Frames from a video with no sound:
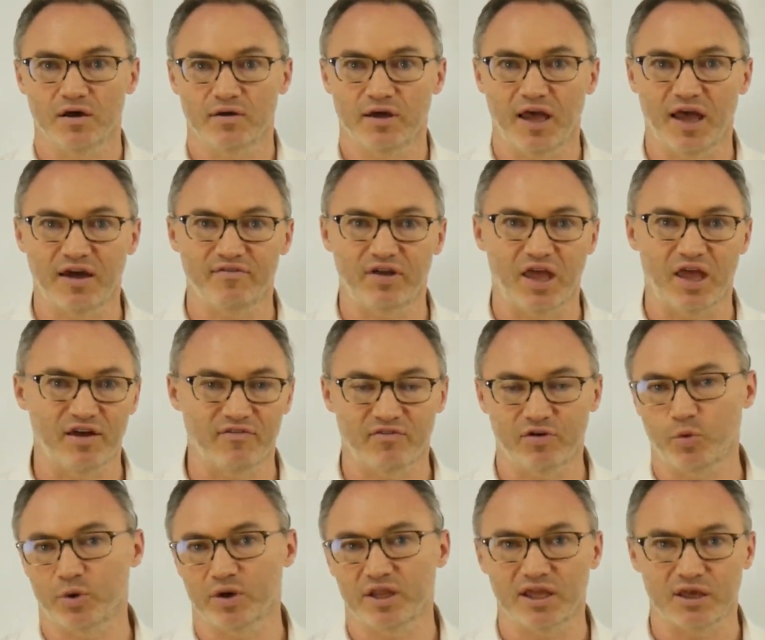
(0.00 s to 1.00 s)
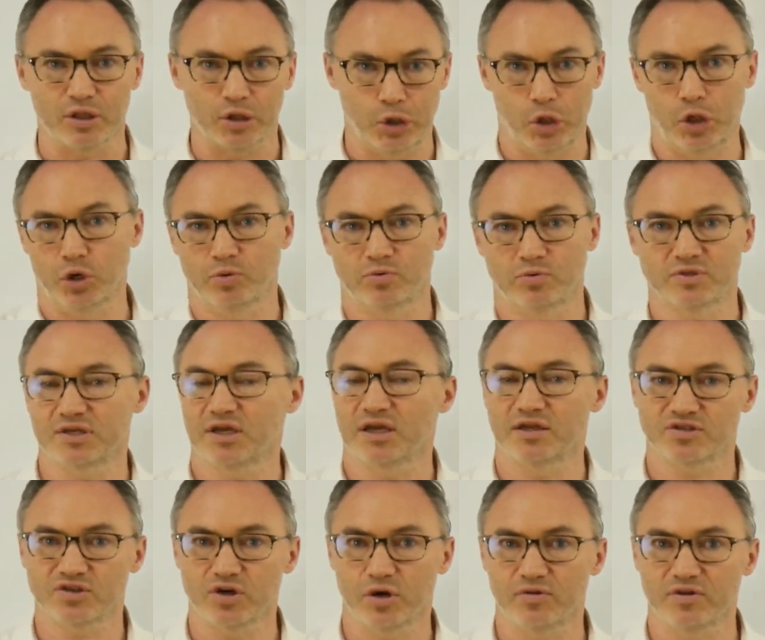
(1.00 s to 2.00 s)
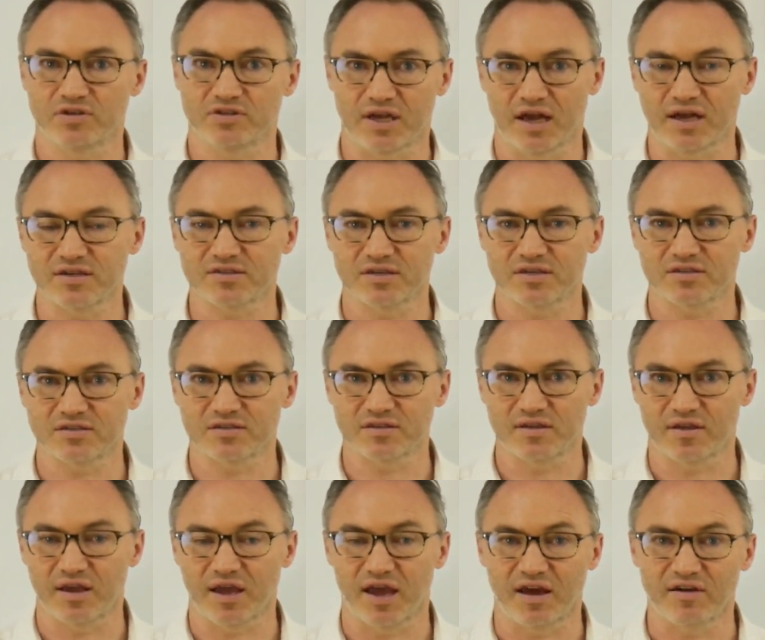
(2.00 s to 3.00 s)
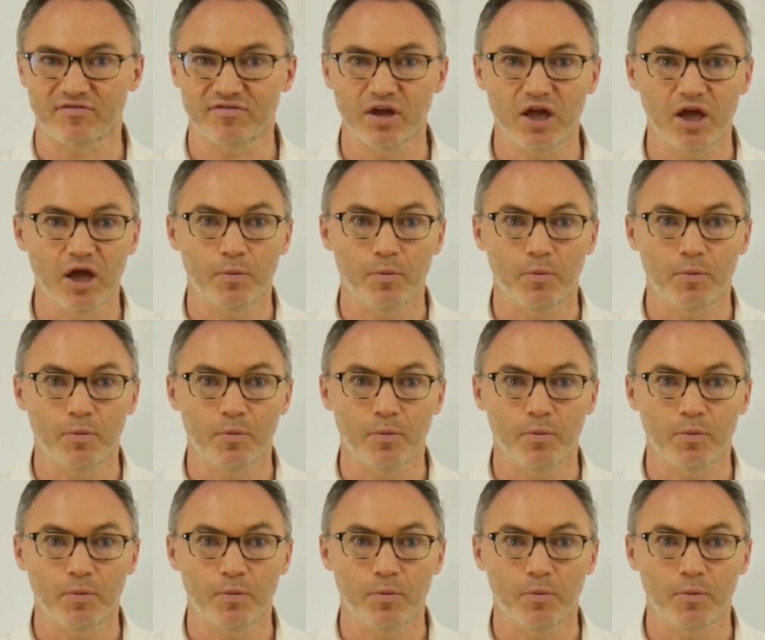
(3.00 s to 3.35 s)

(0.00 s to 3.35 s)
have everyone get loans against all these assets that they have.